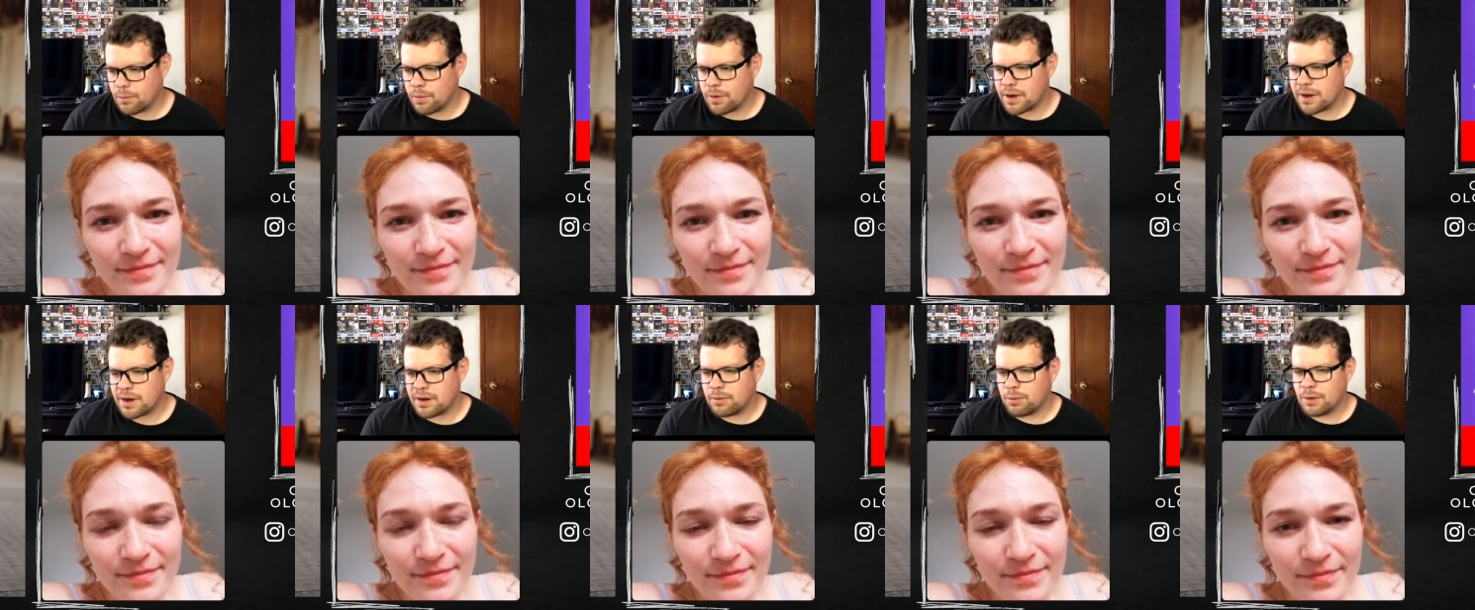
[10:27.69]

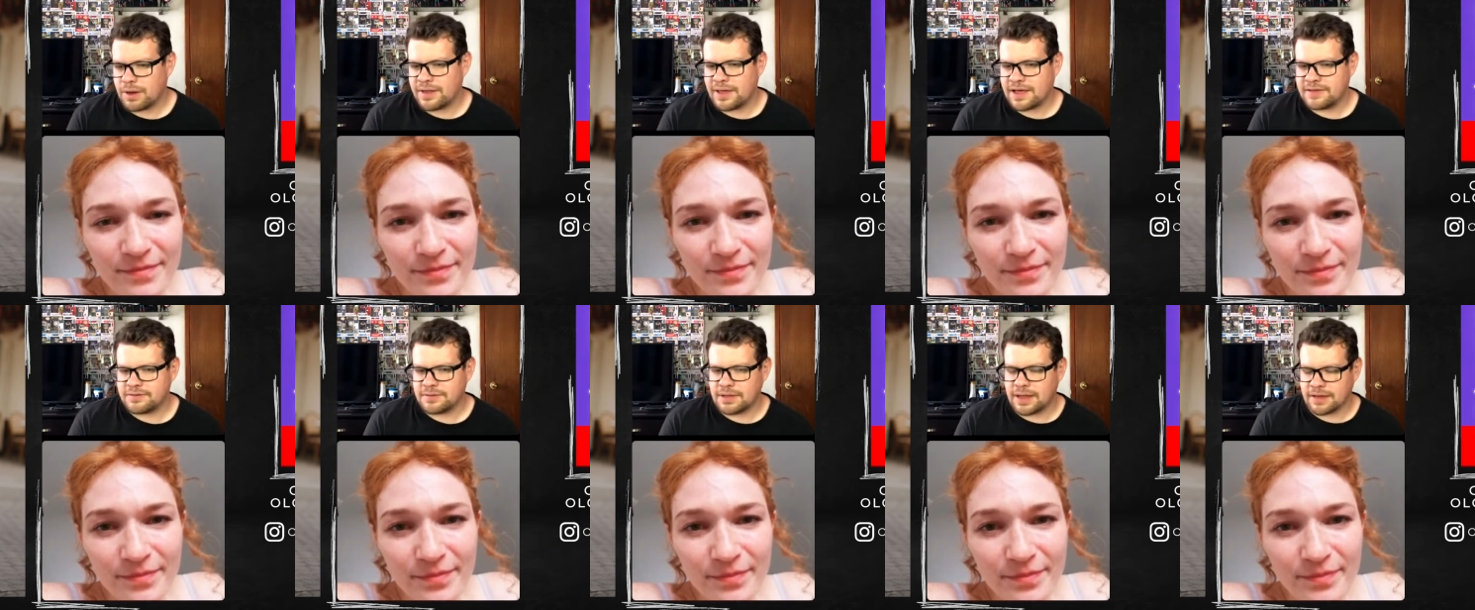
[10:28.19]
Speaker 1: what are what
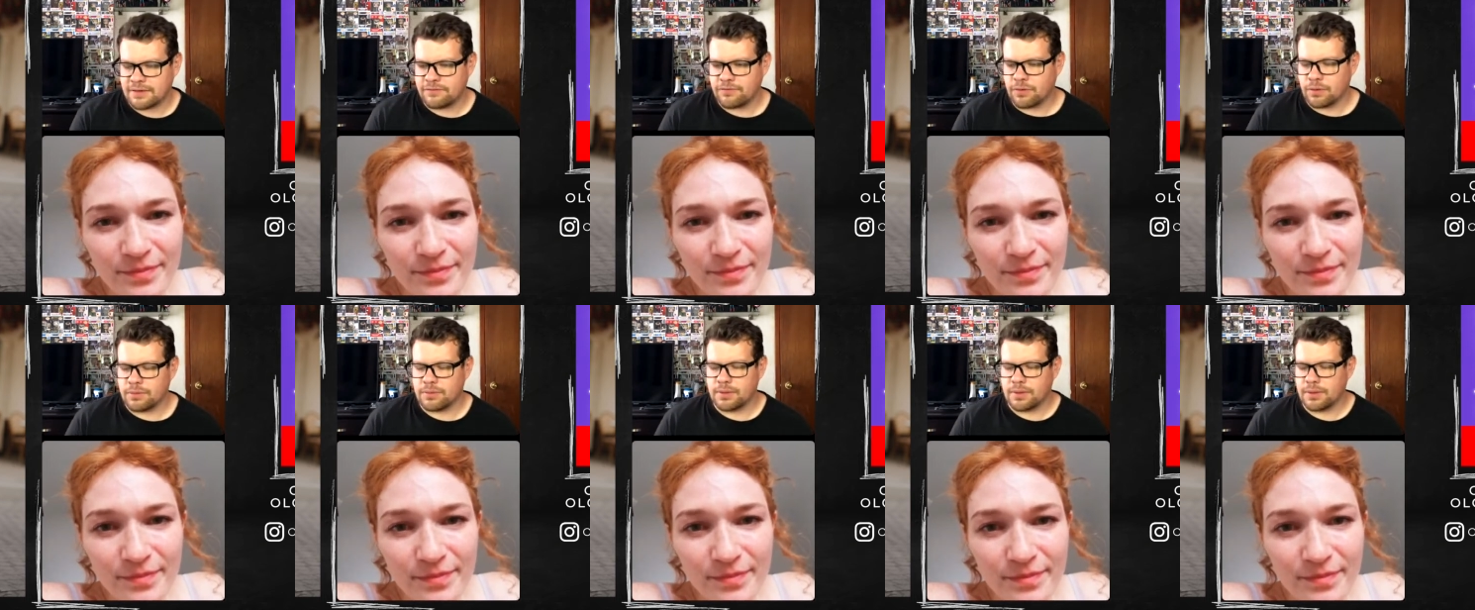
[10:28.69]
has like
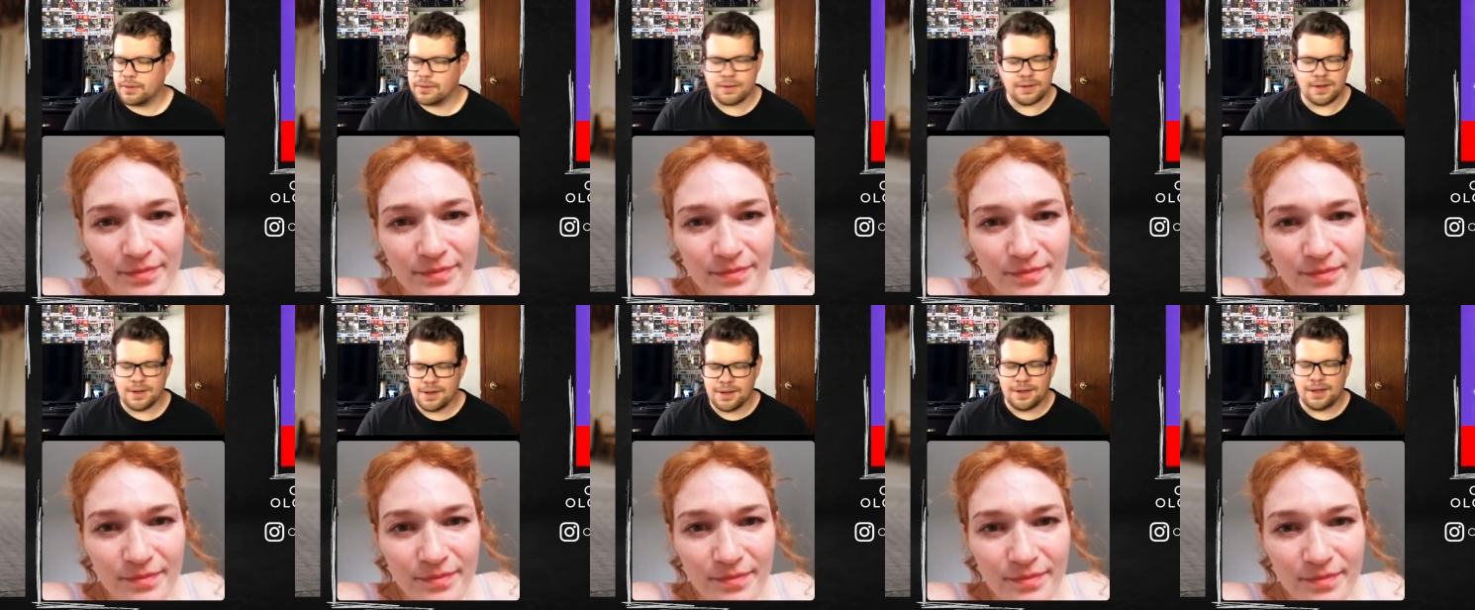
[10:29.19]
for,
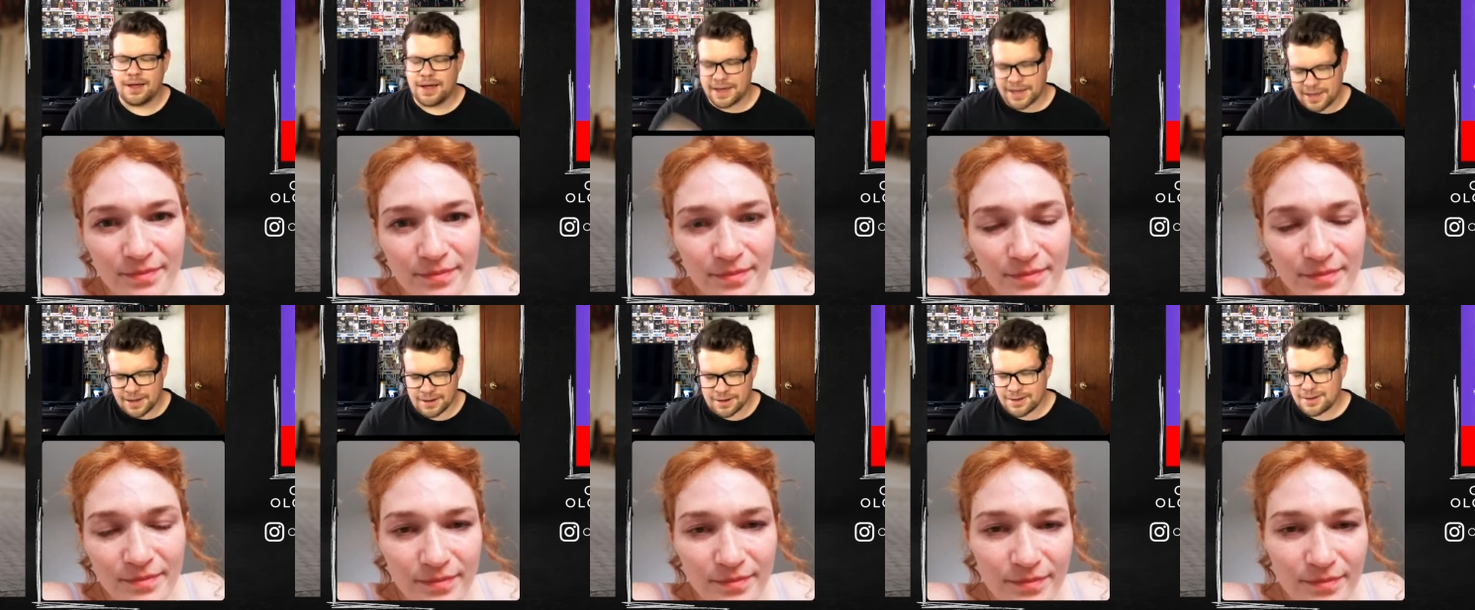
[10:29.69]

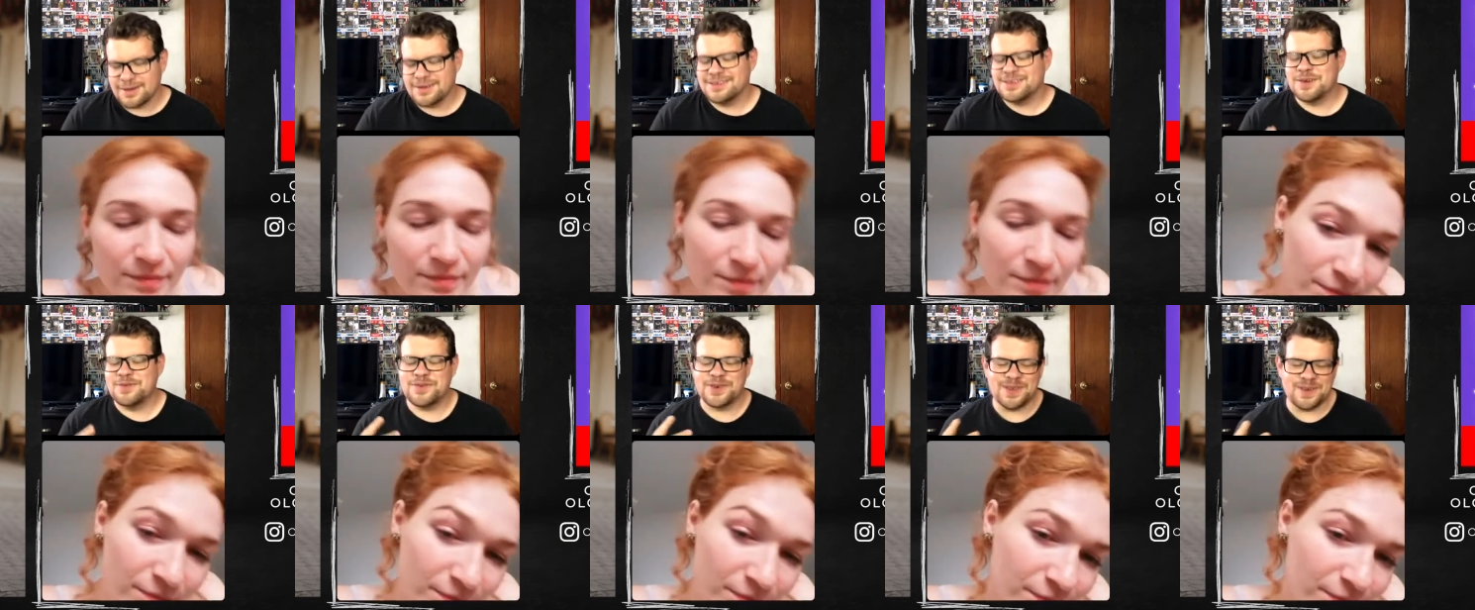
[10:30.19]
again,
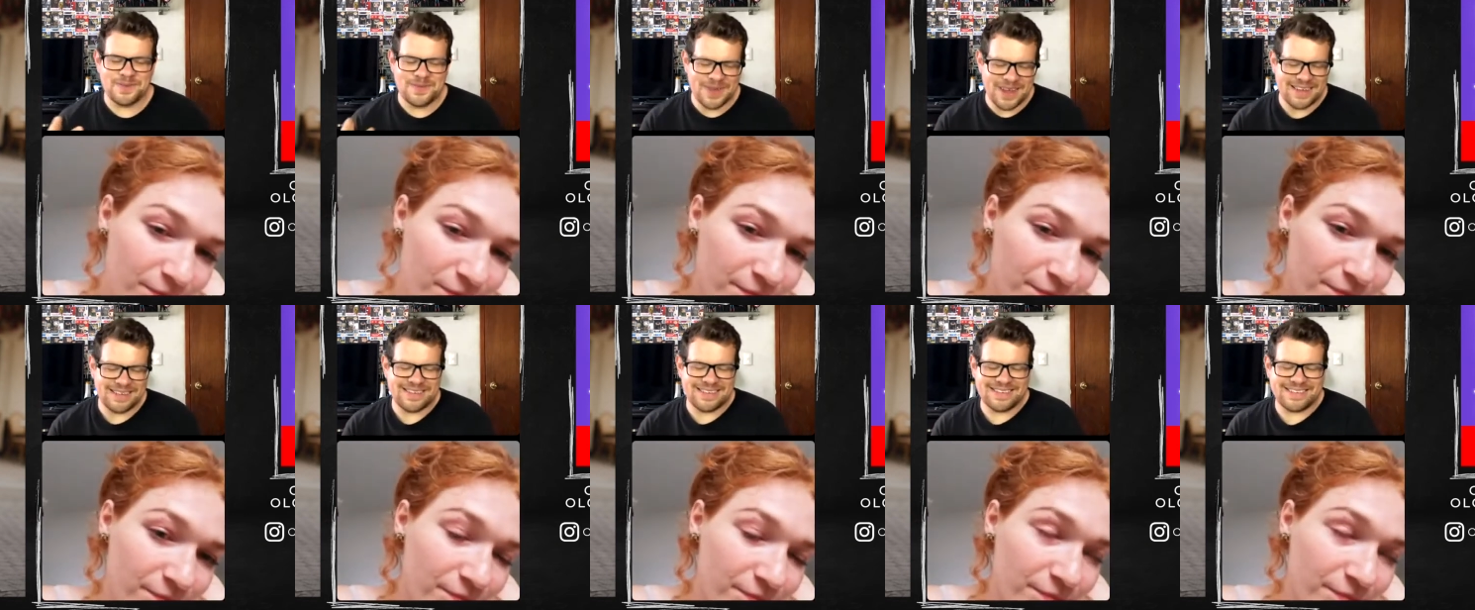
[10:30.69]
so for the
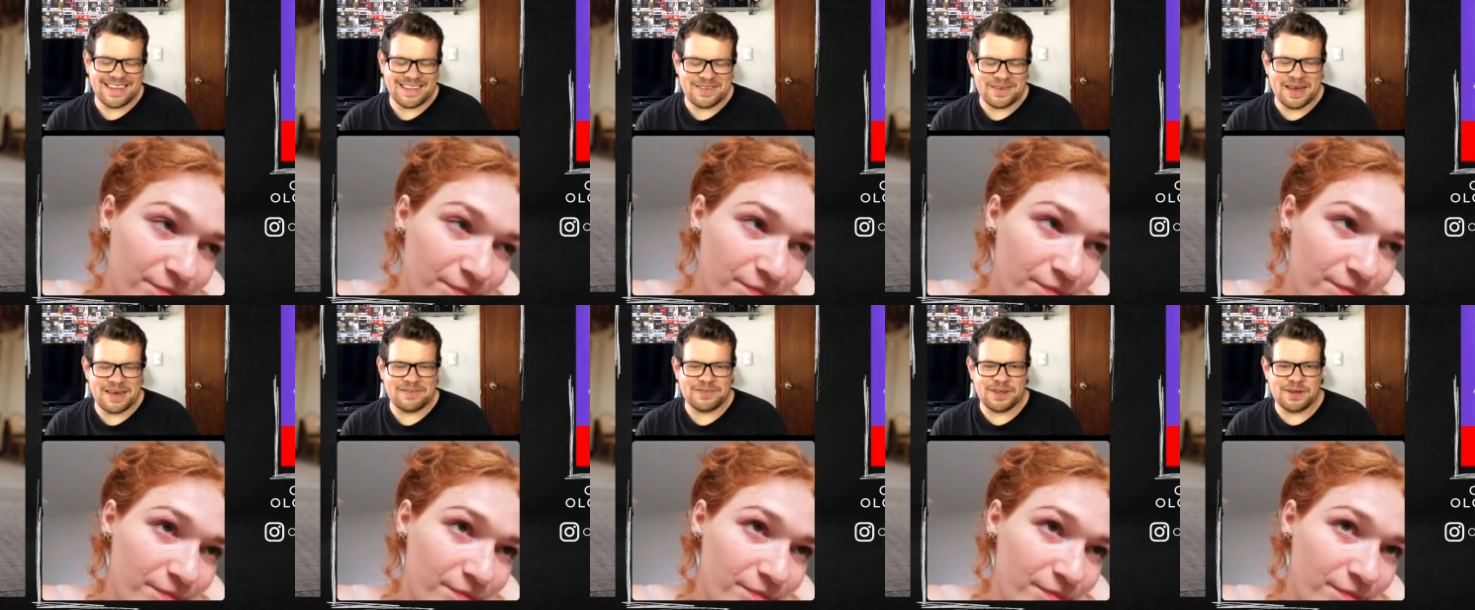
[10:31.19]
places that
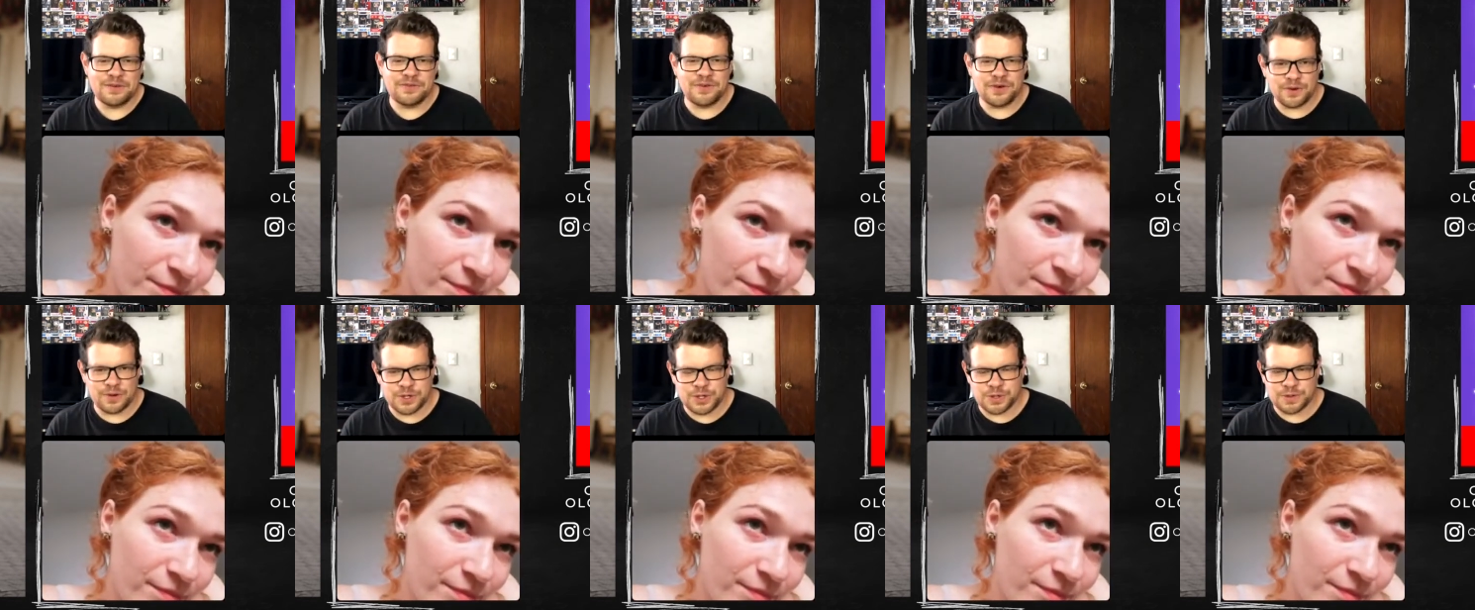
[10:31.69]
you have done
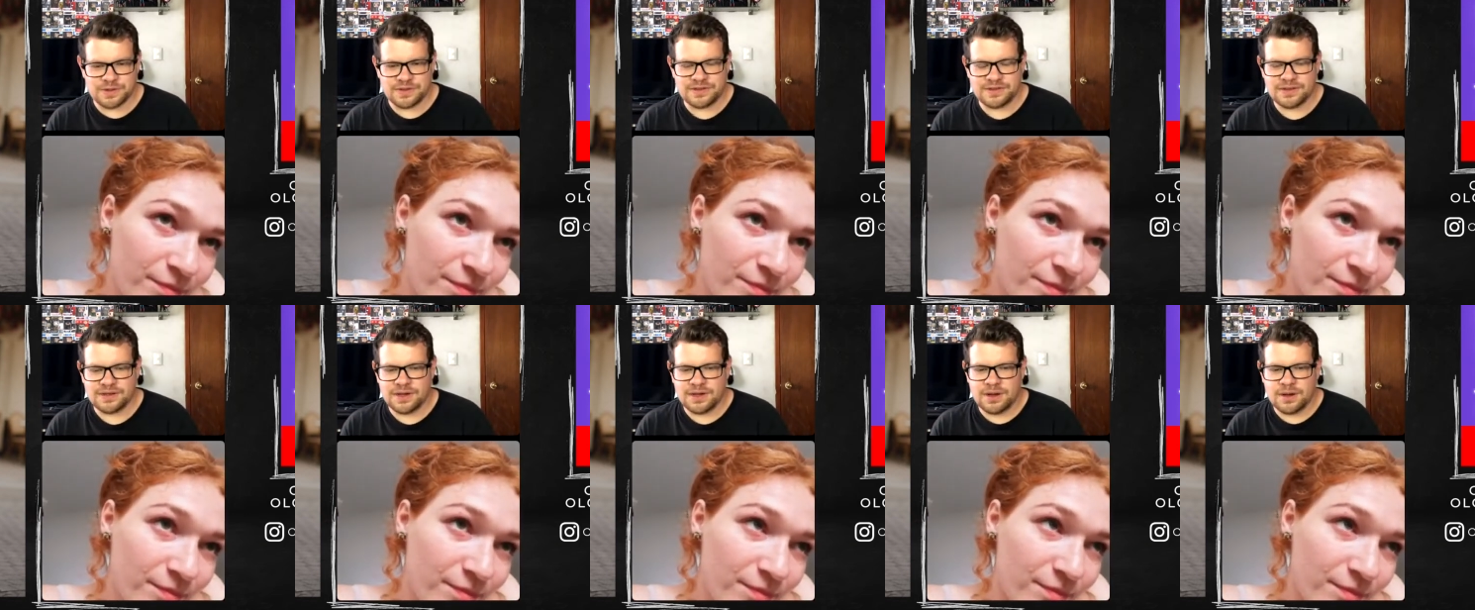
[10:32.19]
photo
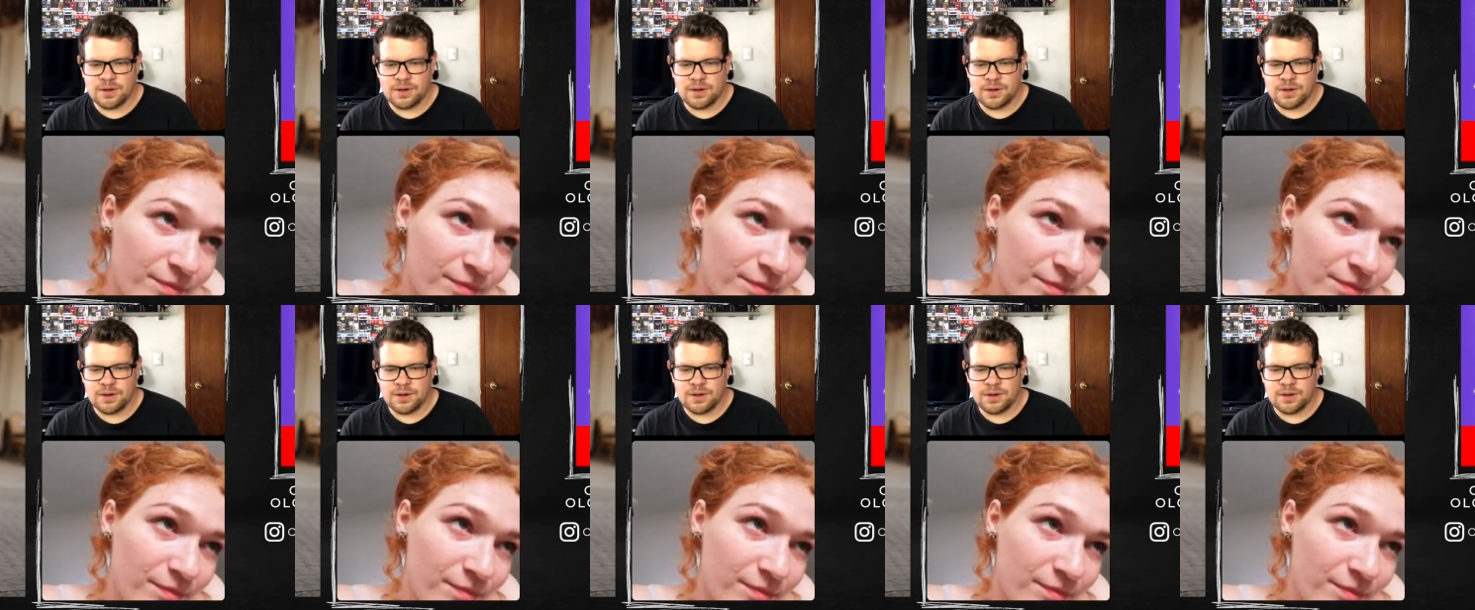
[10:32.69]
shoots,